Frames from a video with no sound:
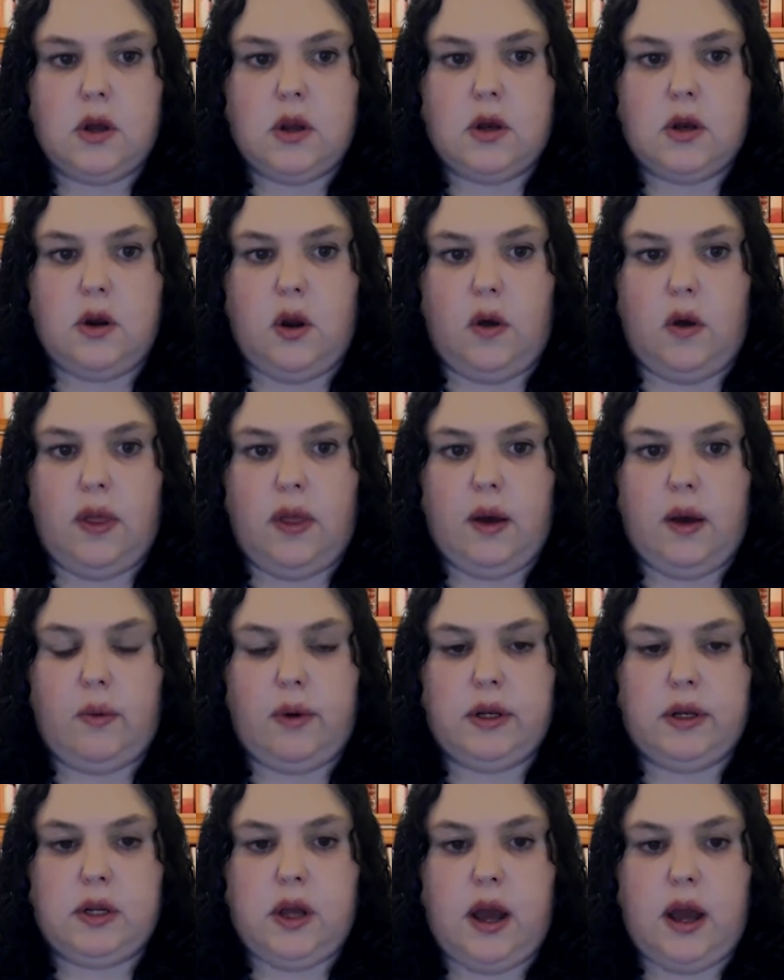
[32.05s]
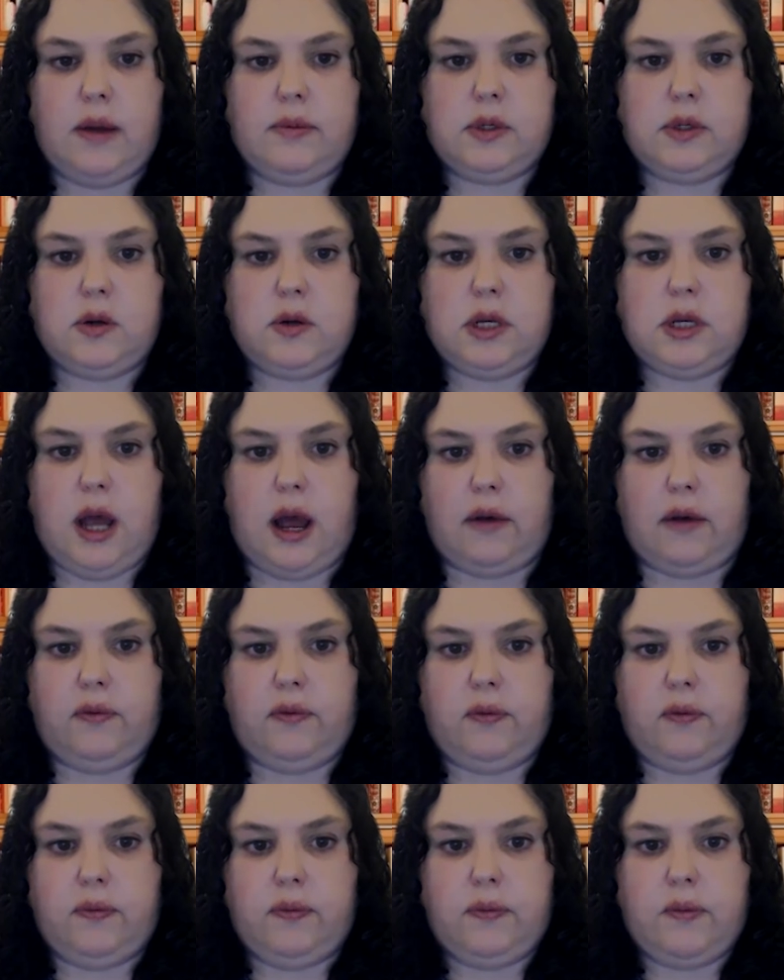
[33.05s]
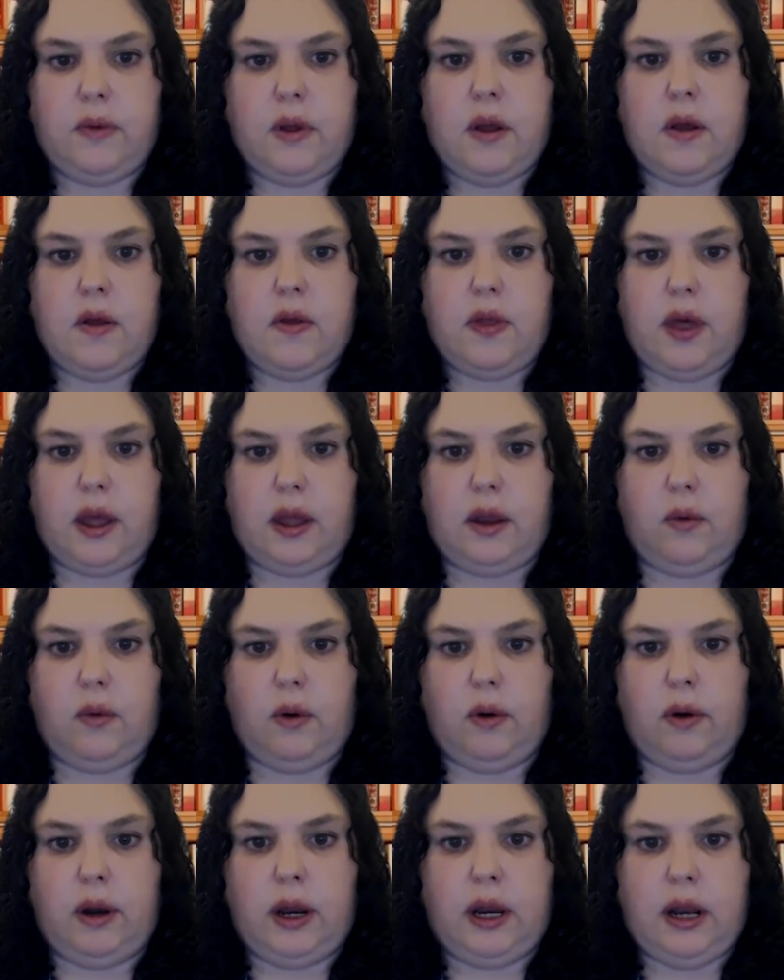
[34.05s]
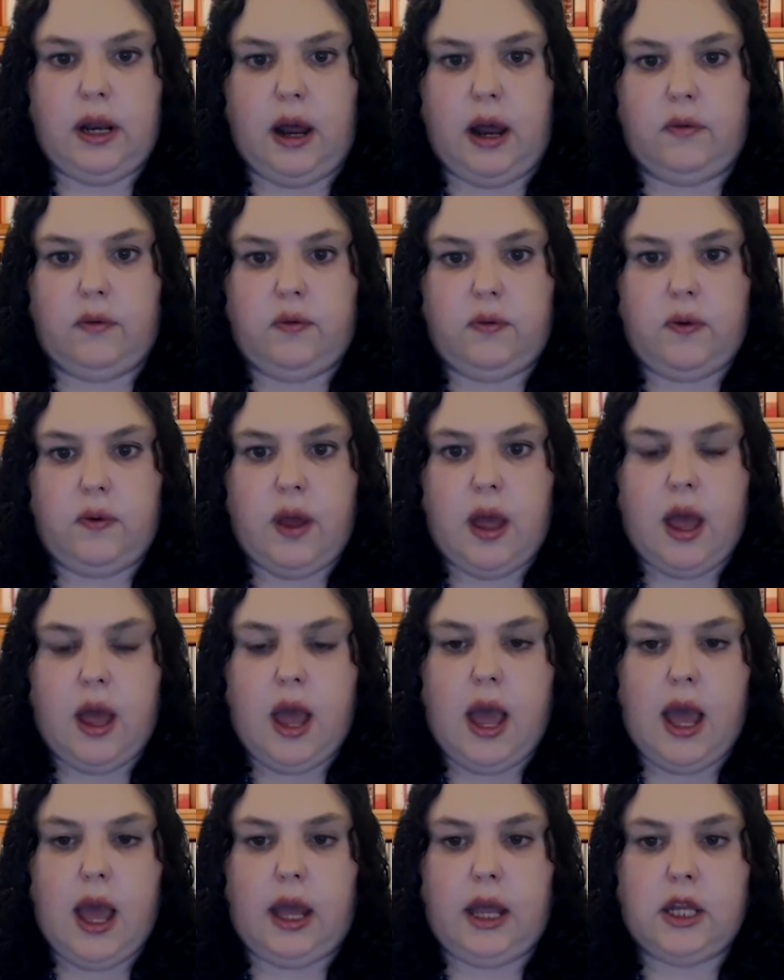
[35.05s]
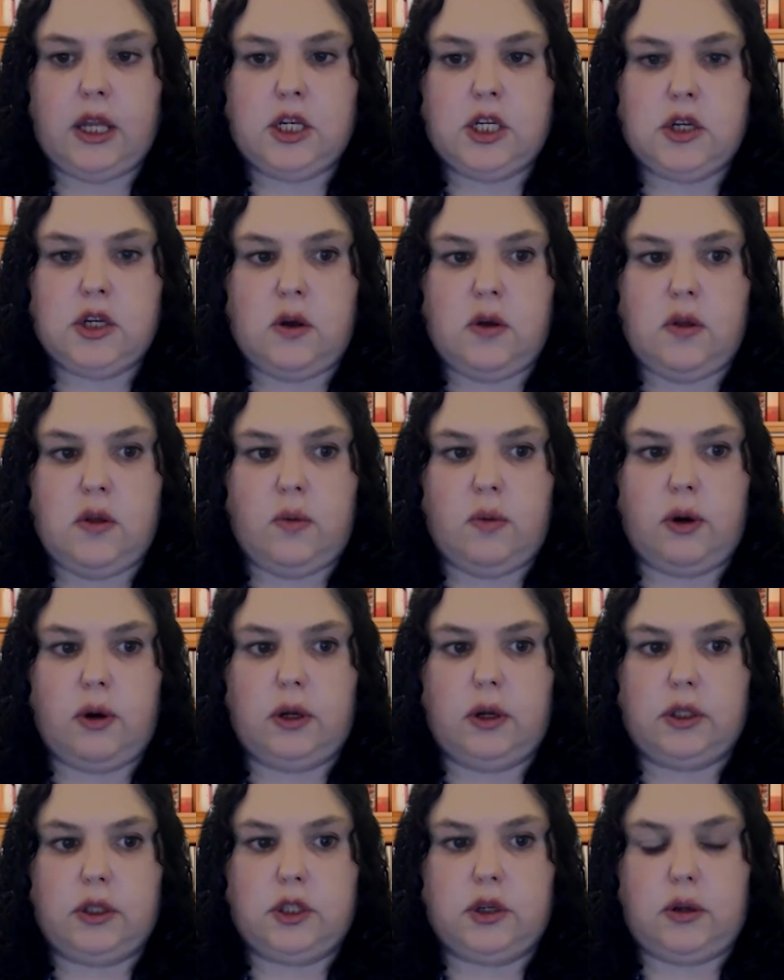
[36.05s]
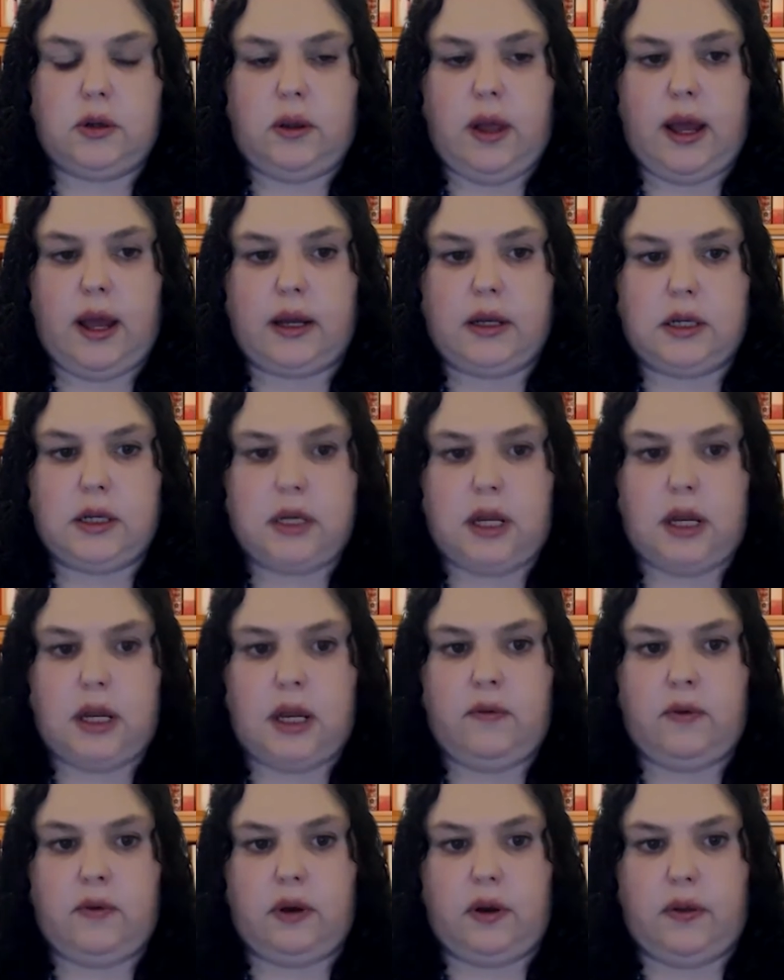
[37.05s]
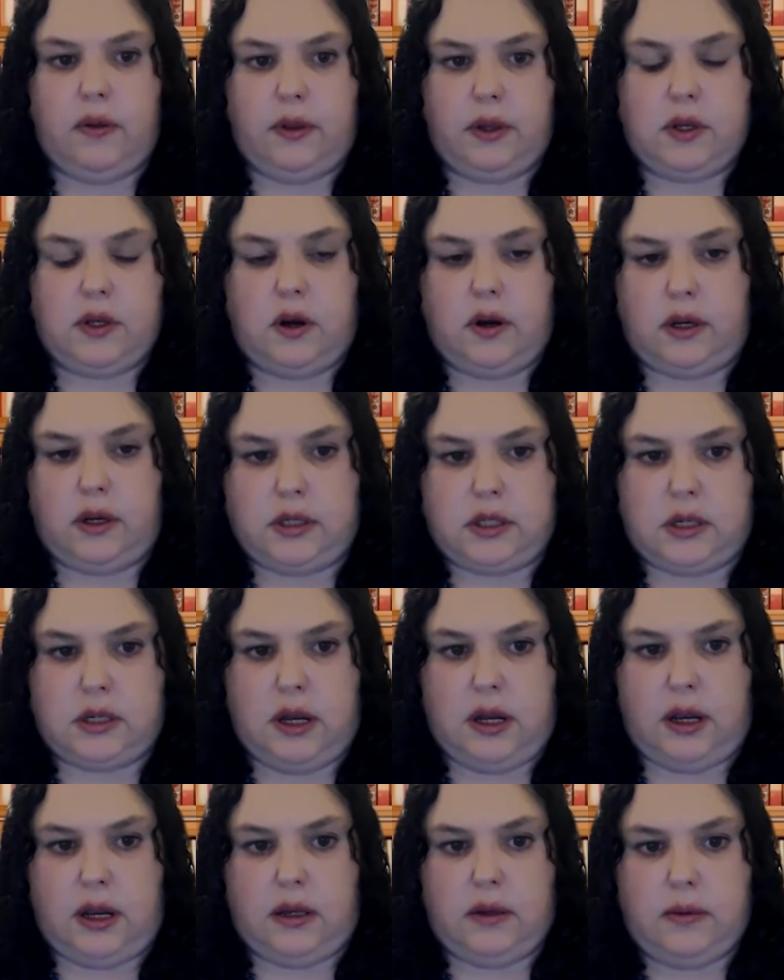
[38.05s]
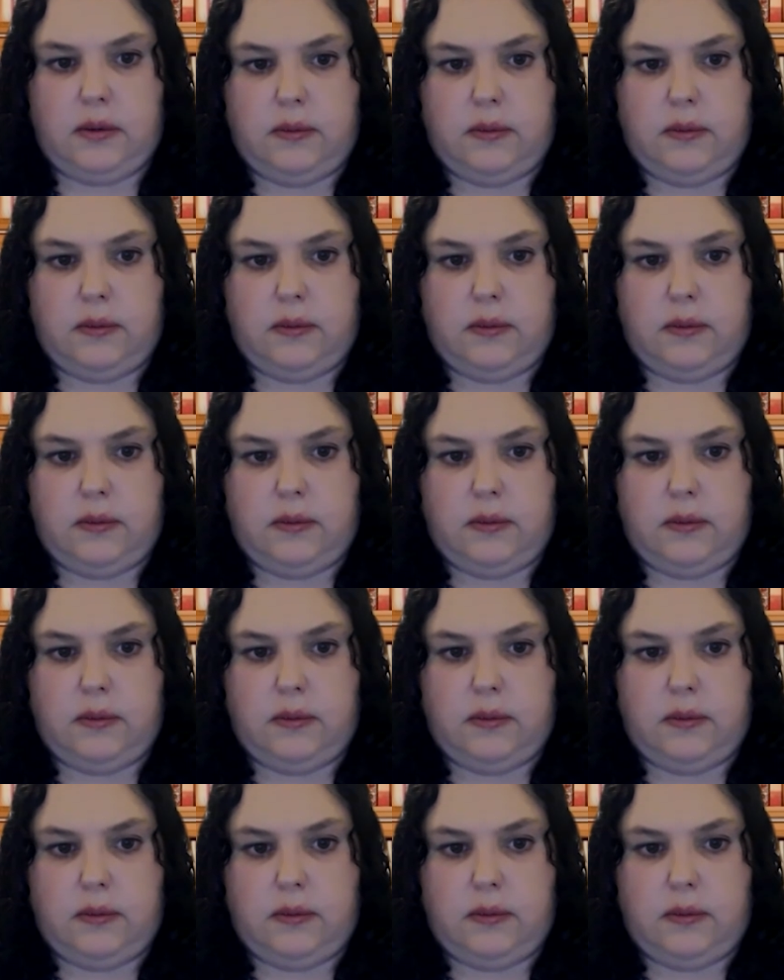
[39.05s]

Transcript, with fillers: Know that when times are tough, that you are enough and can show the world your light even on the darkest night.